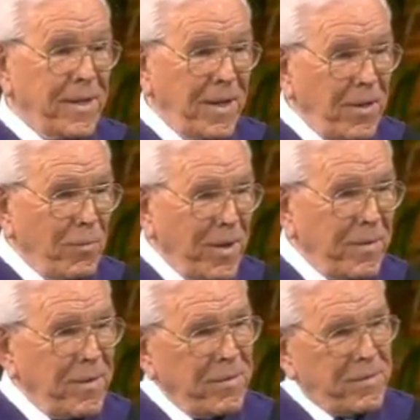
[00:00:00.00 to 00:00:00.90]

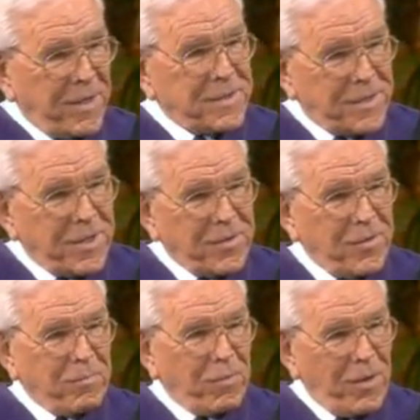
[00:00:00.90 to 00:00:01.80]
anyway, let's get
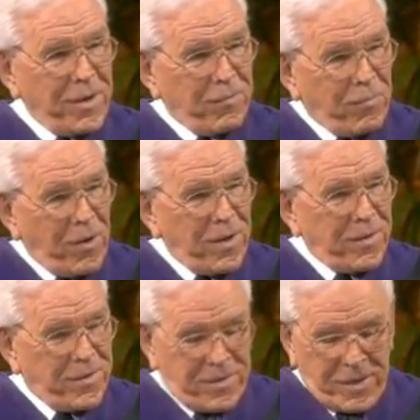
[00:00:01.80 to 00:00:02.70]
to the point.
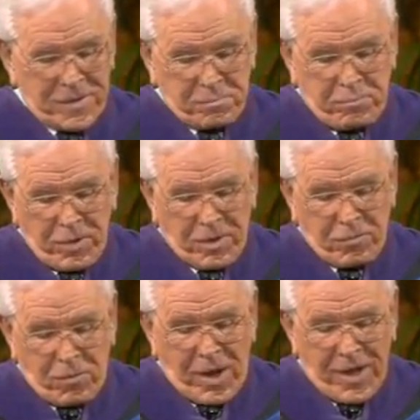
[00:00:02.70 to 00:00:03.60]
What this
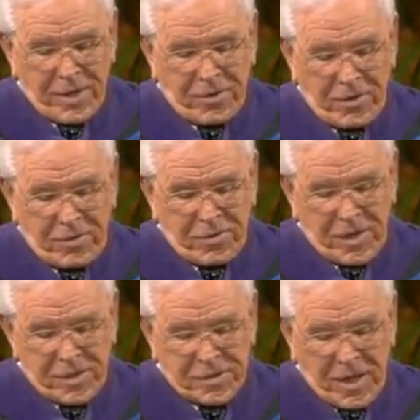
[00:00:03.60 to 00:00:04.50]
book, Why Good
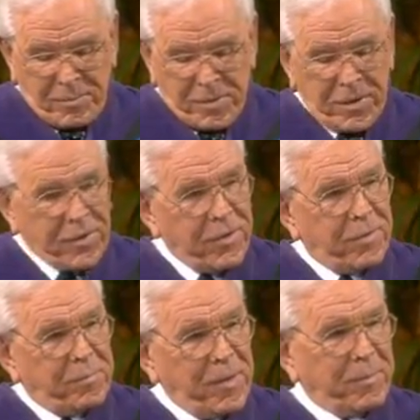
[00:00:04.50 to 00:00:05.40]
Things Happen to
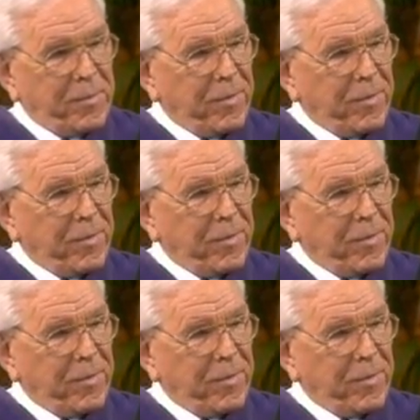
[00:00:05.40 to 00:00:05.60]
Good People.